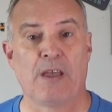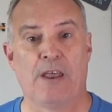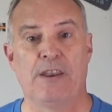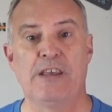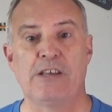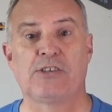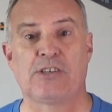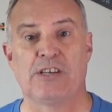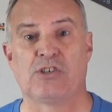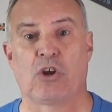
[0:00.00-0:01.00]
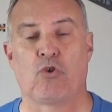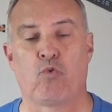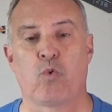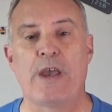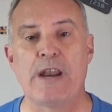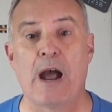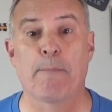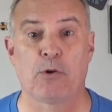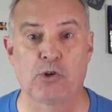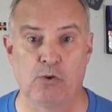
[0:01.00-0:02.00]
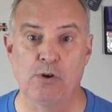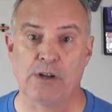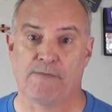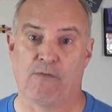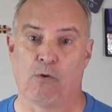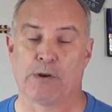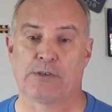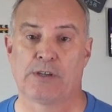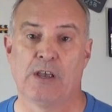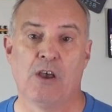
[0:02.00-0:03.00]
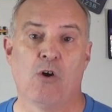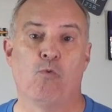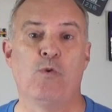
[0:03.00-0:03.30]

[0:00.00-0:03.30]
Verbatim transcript: And this is a great opportunity for us.